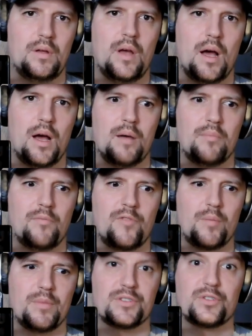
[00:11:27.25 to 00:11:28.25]
um,
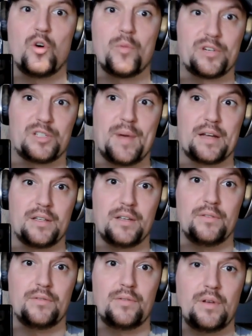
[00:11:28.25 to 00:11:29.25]
from a school
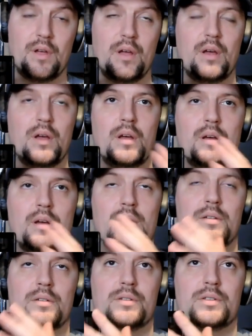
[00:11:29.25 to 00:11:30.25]
perspective. Yeah.
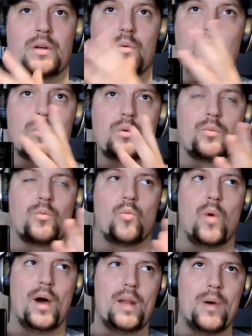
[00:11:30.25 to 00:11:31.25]
So
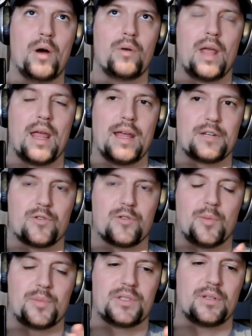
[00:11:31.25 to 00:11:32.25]
what about age
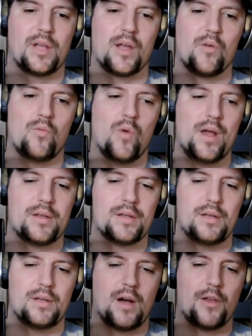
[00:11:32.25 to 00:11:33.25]
groups? Like, what
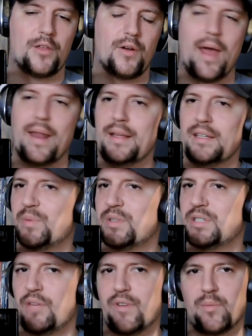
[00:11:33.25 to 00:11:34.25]
are there any
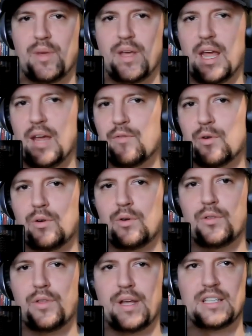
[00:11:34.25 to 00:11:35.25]
specific behavioral
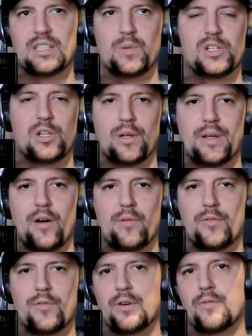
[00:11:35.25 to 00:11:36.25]
things that we should look out
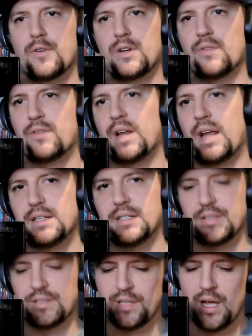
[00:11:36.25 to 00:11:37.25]
for for different
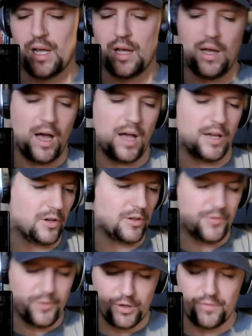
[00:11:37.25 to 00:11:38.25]
ages? Uh, you know, the
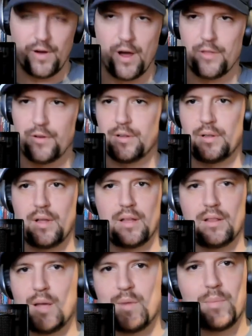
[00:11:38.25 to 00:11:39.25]
Feel Good Fatherhood. They,
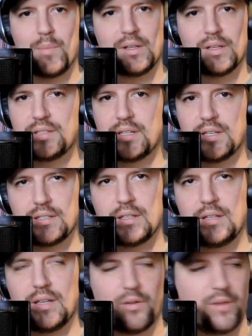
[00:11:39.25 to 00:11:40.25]
they might be listening to.
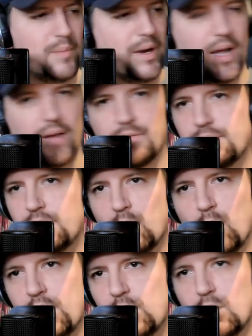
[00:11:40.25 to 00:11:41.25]
You know, they might have a
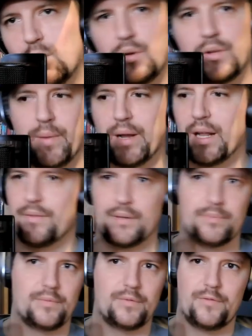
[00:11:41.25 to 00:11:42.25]
one year old. They might have a
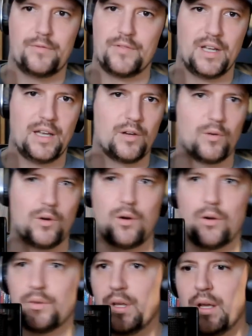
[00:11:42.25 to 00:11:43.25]
fifteen year
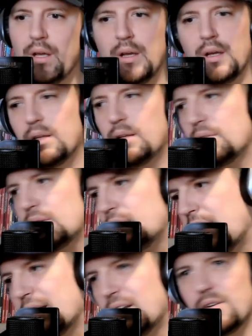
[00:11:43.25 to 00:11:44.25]
old.
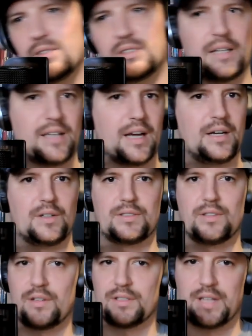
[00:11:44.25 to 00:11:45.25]
Diagnosed, not
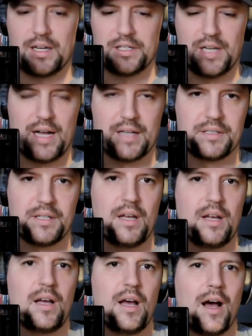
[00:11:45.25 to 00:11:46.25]
diagnosed, all this kind of jazz.
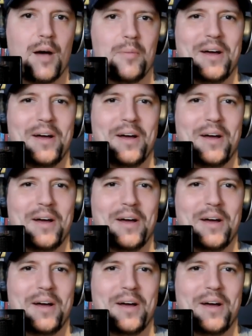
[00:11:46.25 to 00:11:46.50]
Um,